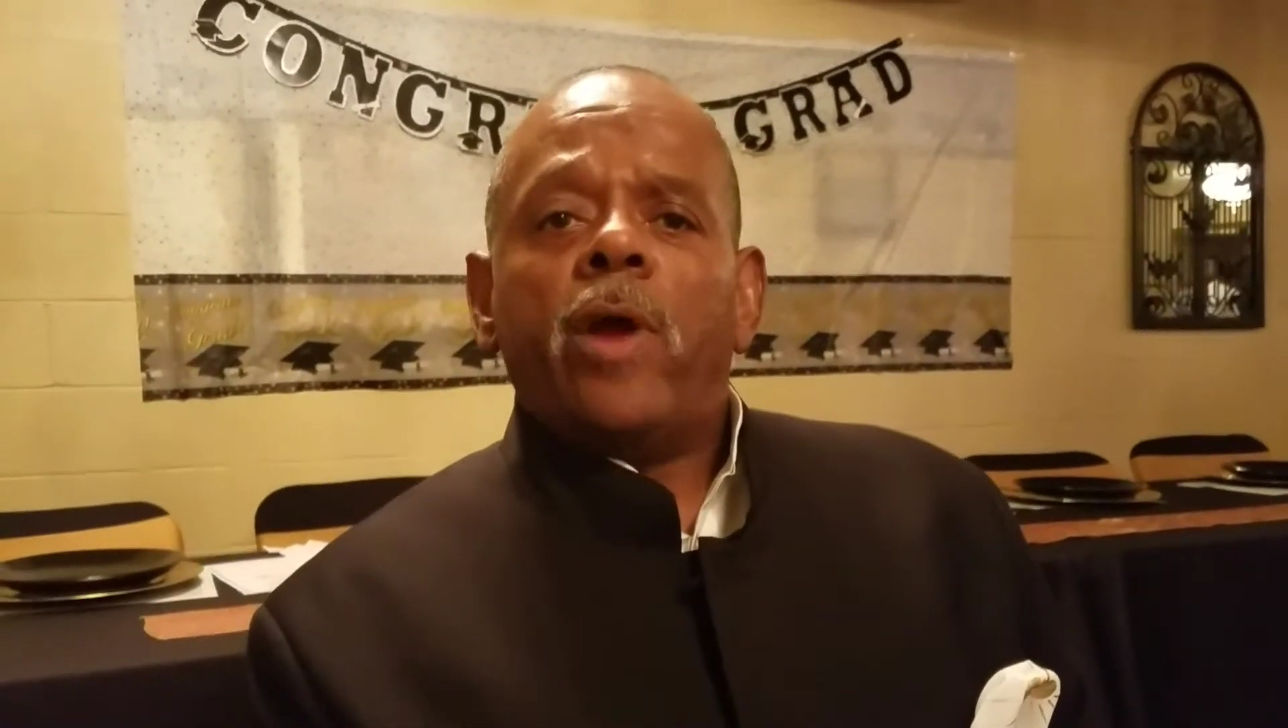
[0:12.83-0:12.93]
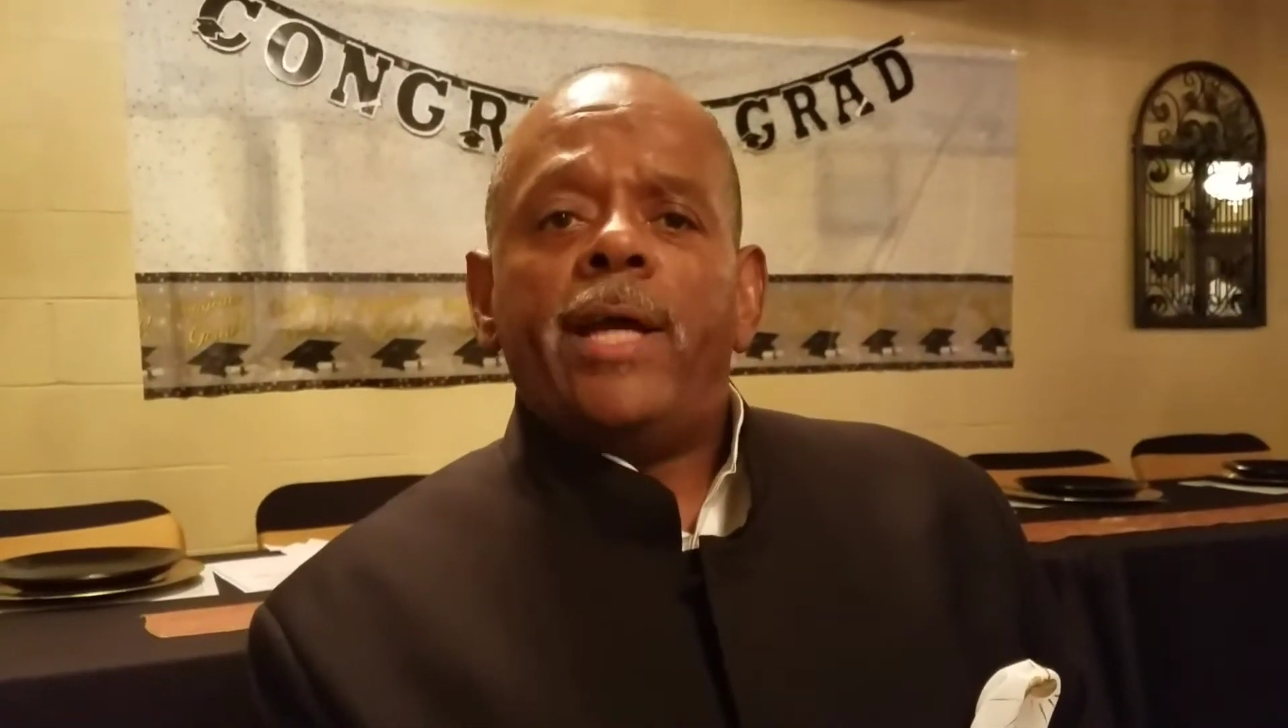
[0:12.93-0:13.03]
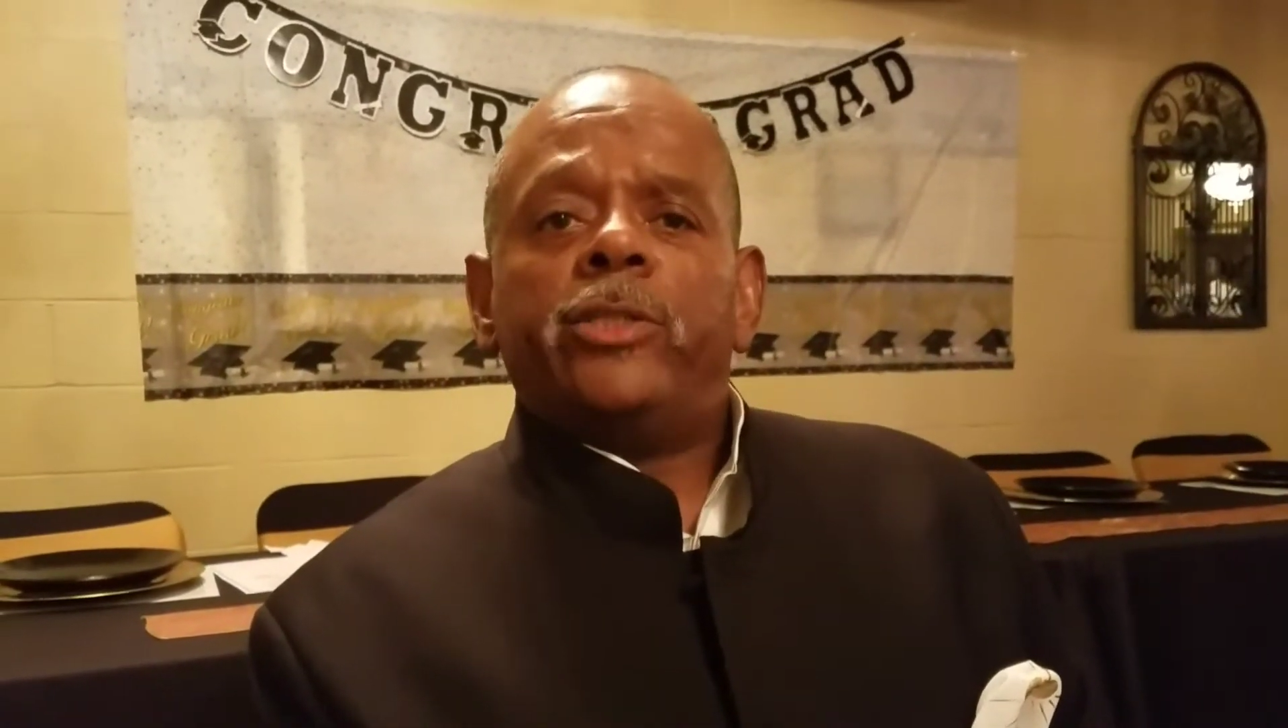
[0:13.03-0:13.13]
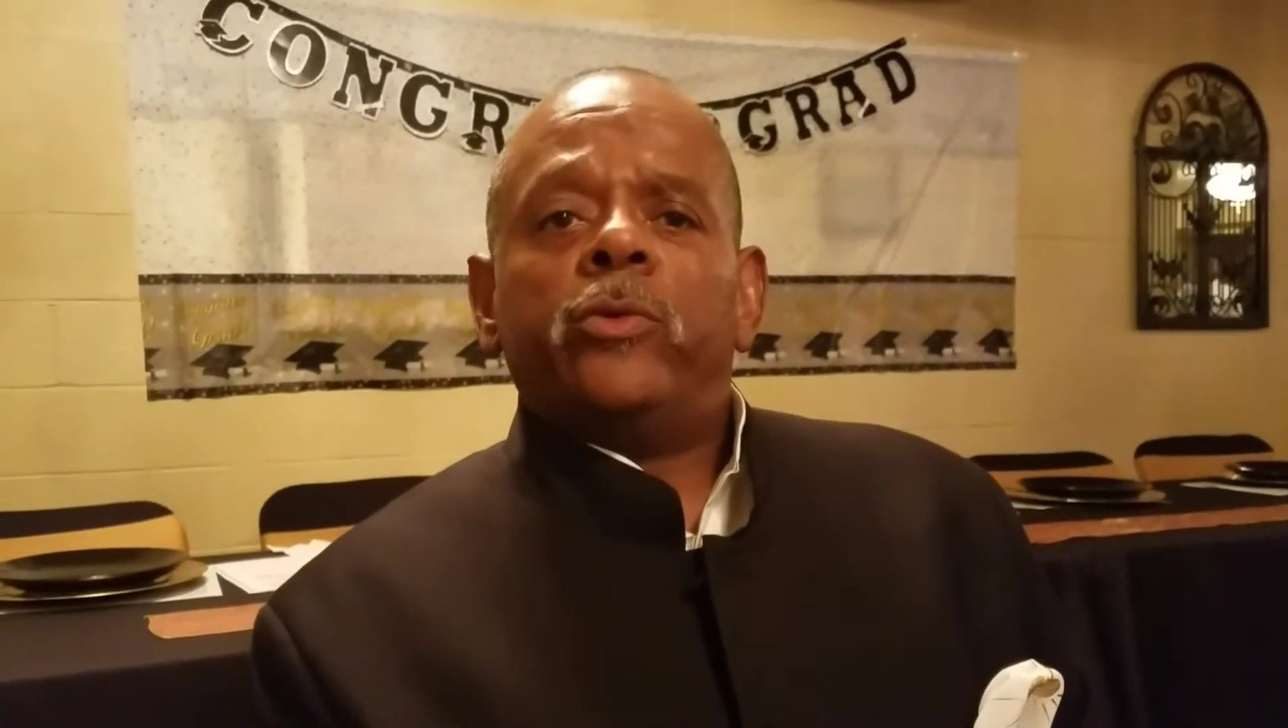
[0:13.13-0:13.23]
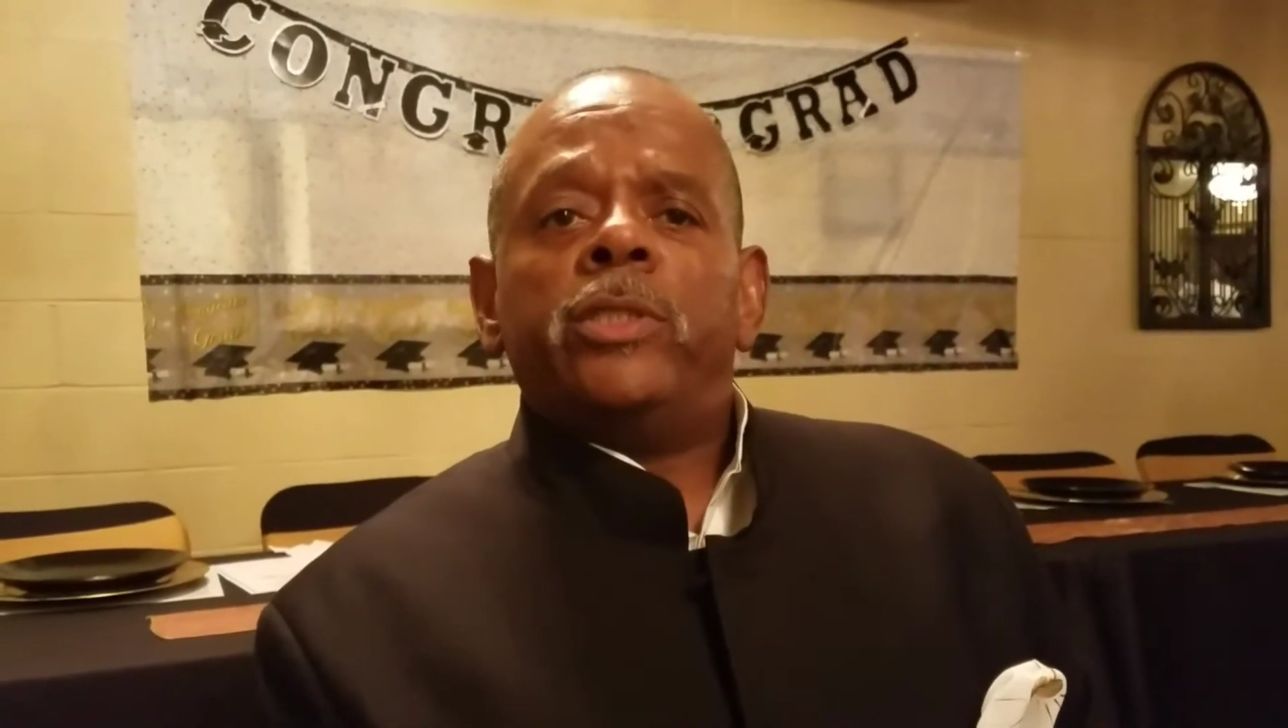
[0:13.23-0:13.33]

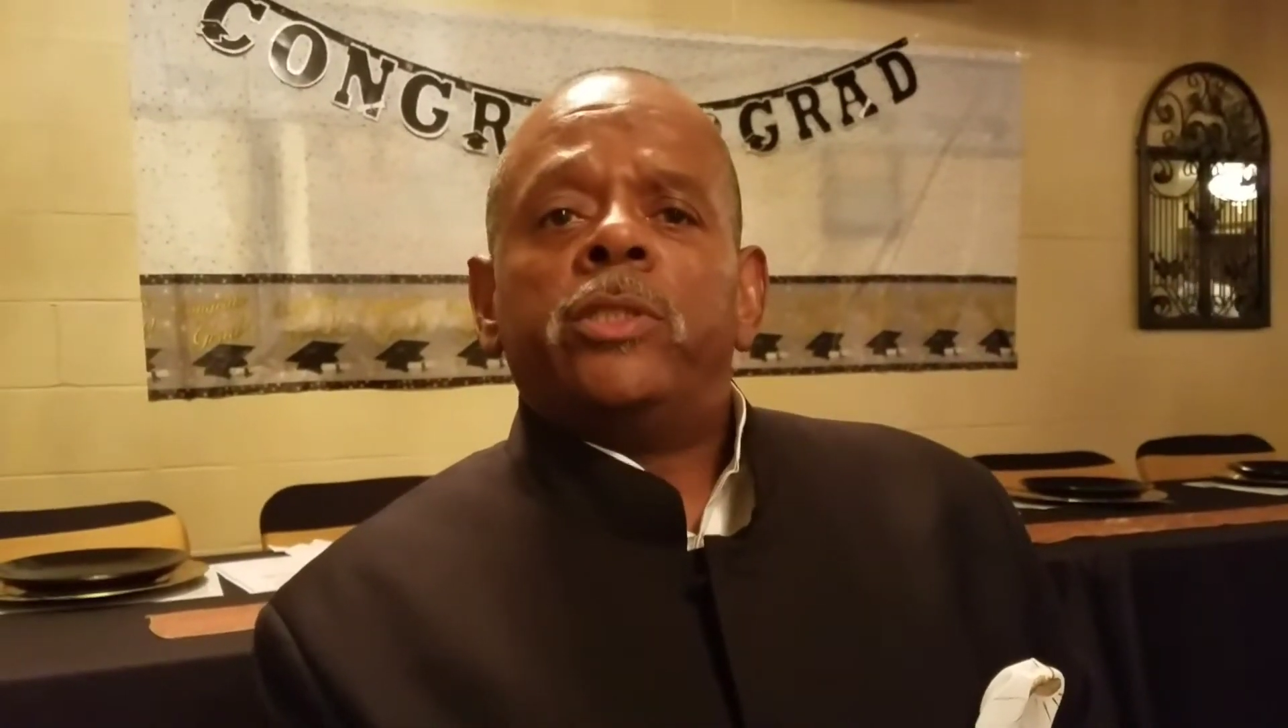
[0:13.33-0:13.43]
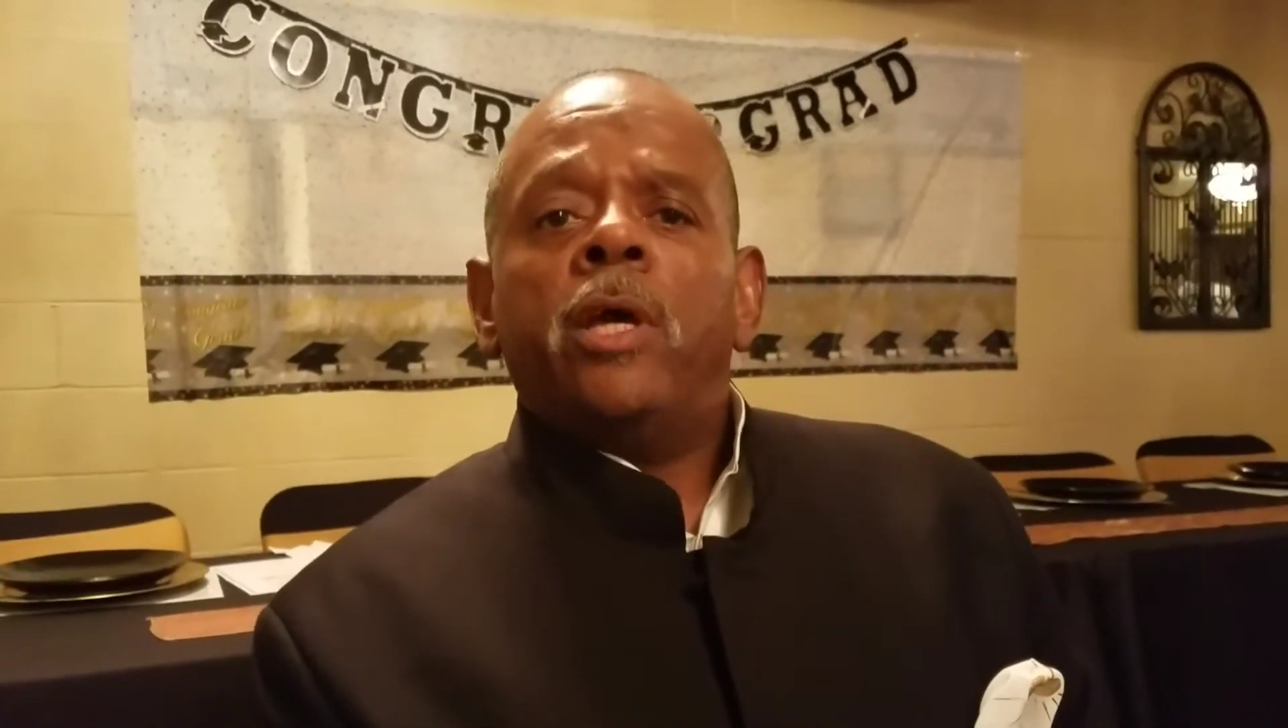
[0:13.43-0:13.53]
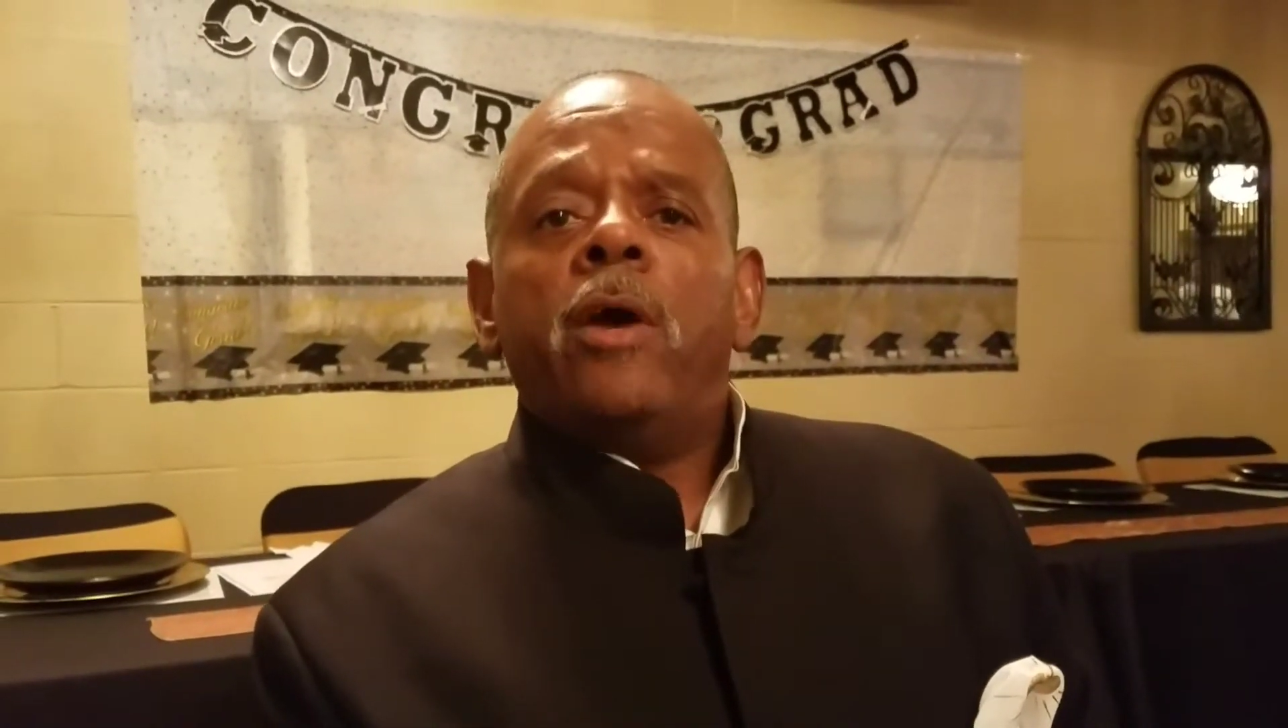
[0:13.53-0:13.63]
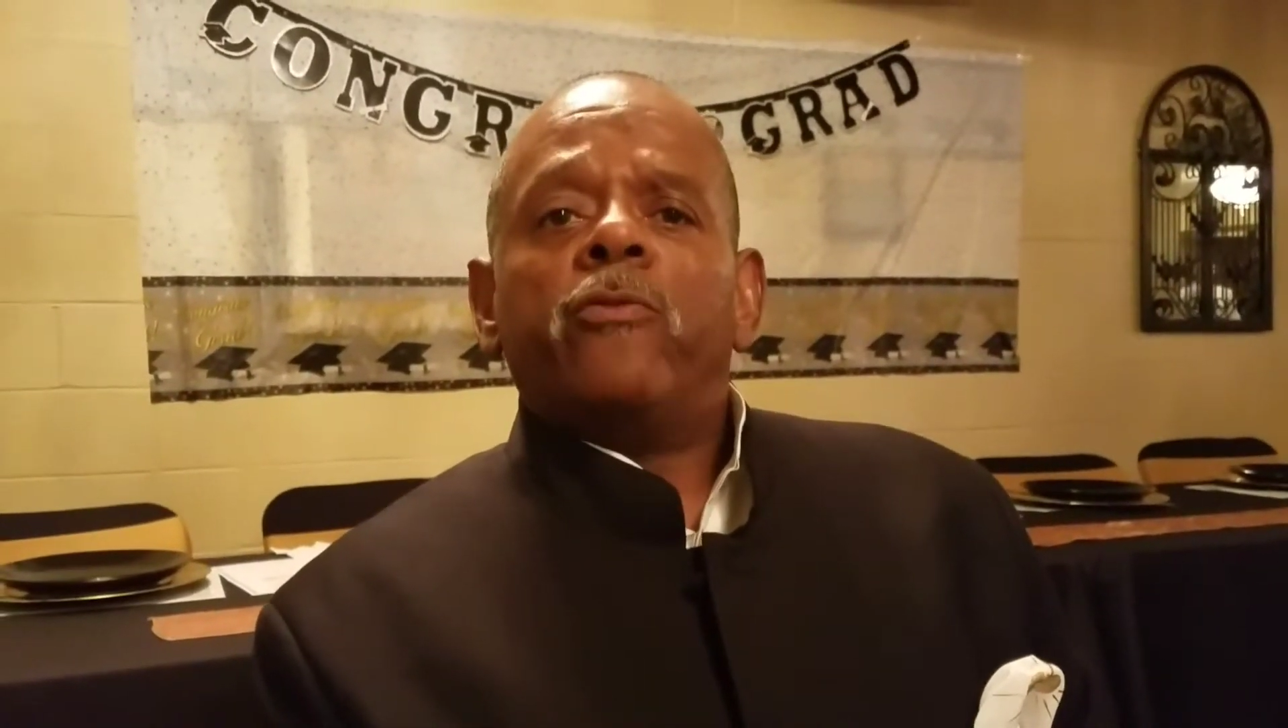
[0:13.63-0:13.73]
graduates